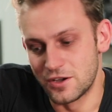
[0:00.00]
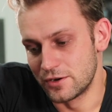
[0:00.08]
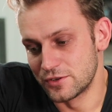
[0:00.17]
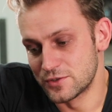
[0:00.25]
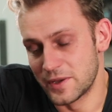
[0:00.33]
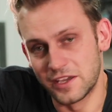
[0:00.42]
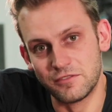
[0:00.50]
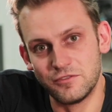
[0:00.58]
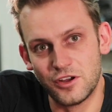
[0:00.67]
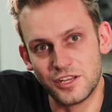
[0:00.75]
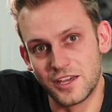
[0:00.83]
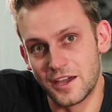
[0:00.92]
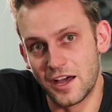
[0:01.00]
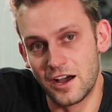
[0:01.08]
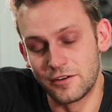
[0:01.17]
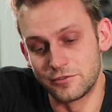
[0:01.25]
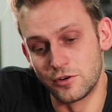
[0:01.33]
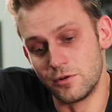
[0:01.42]
hurdles when converting a
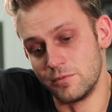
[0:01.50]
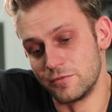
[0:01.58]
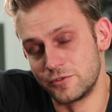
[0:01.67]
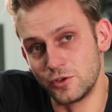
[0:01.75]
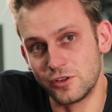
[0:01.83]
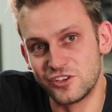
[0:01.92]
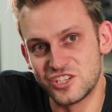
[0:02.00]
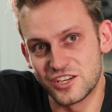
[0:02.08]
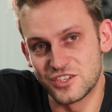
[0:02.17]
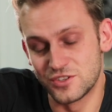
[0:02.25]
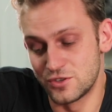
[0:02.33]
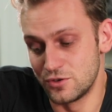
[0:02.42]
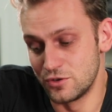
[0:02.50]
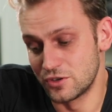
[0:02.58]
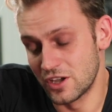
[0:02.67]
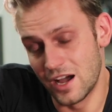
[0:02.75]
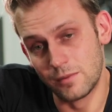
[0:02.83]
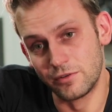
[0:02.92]
car from fuel injection to
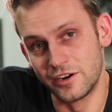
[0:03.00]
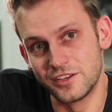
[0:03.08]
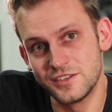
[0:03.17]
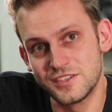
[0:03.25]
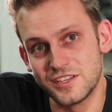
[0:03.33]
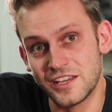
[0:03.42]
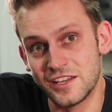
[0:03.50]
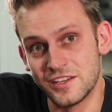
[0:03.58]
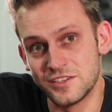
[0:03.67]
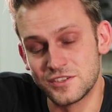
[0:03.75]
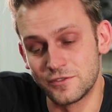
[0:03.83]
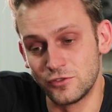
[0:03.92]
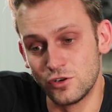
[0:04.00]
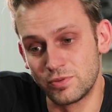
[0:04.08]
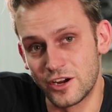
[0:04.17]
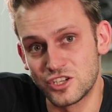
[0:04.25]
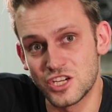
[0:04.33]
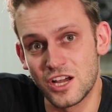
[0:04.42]
carburetors is fuel
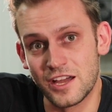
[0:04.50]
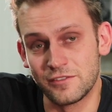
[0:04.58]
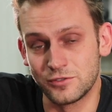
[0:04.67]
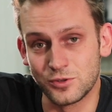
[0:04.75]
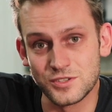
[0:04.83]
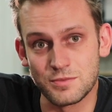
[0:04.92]
pressure and fuel